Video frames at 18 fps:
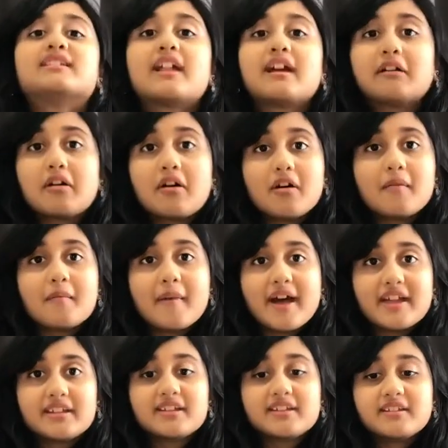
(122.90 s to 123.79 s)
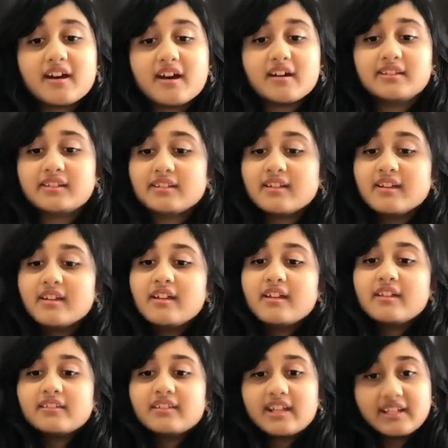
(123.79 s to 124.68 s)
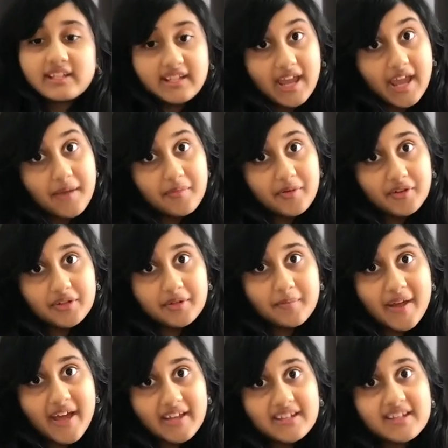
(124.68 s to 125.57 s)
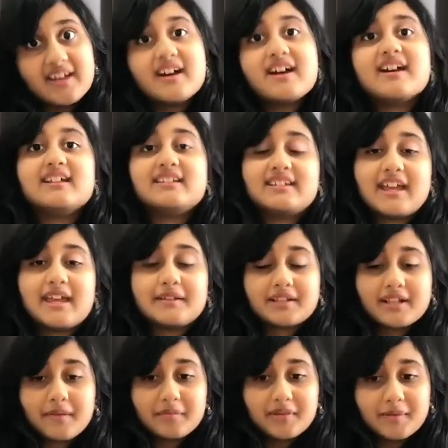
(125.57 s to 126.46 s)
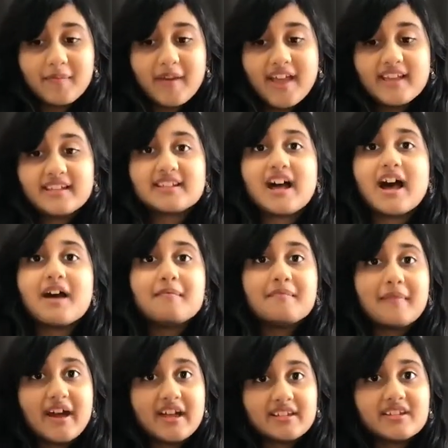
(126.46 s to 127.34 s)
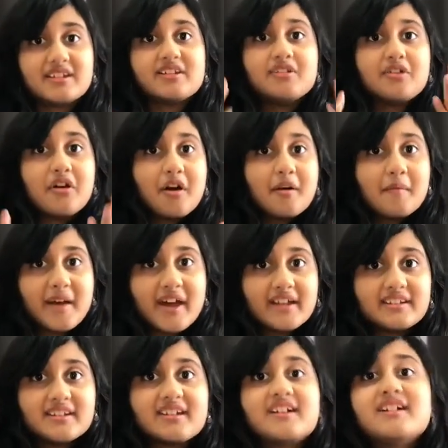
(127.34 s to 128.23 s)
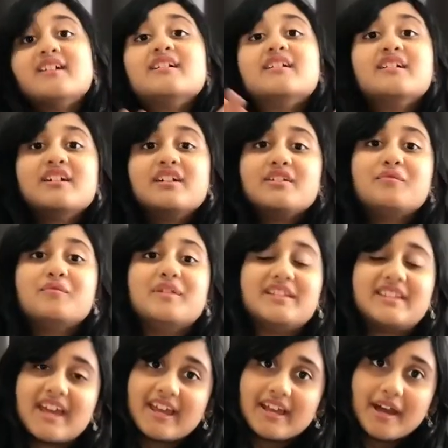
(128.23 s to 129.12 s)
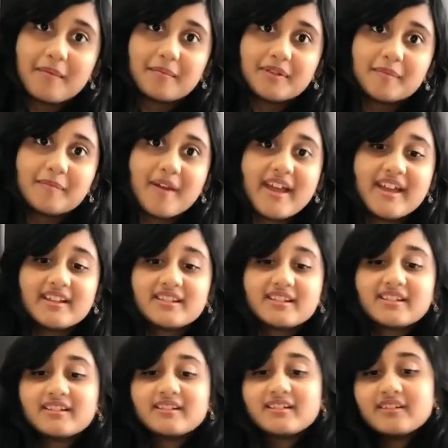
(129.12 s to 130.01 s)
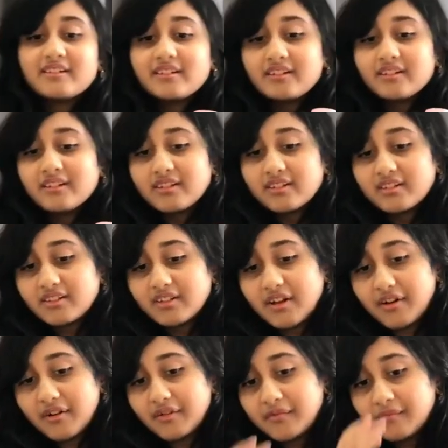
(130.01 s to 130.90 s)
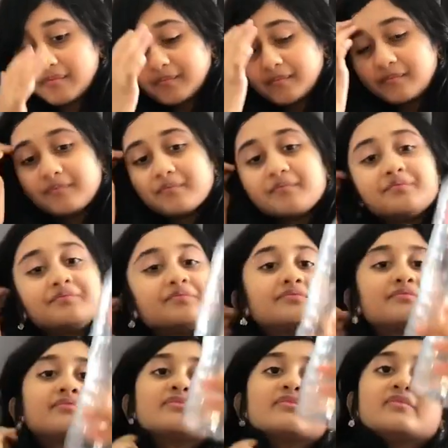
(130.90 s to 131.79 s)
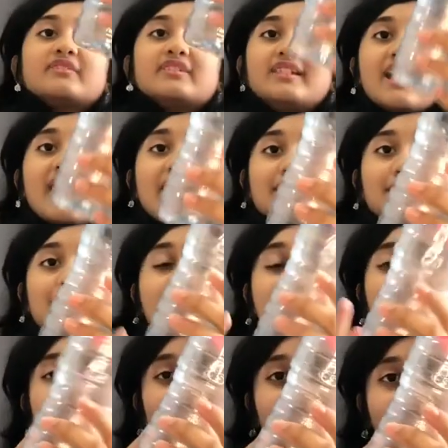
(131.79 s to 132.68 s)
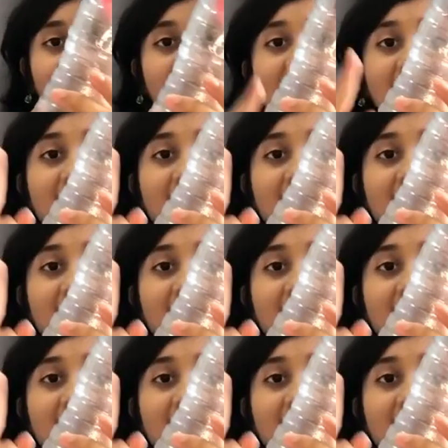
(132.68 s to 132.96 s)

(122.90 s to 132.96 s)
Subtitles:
like all matter does. This table is matter, it takes up space. I'm matter, you're matter. We take up space. So, there's matter